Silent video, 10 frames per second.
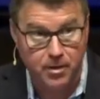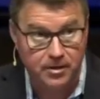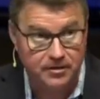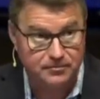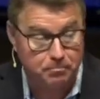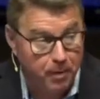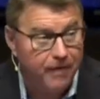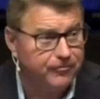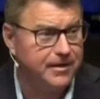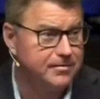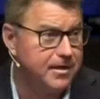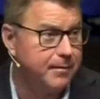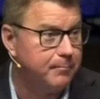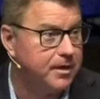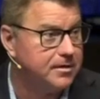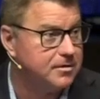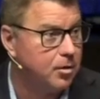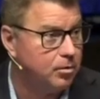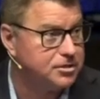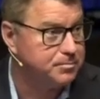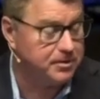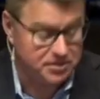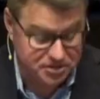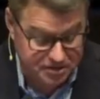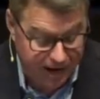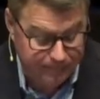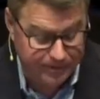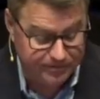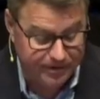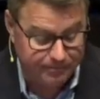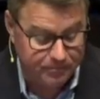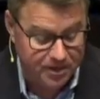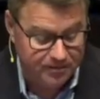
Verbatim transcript: is buffing them, the Holy Spirit is stopping them.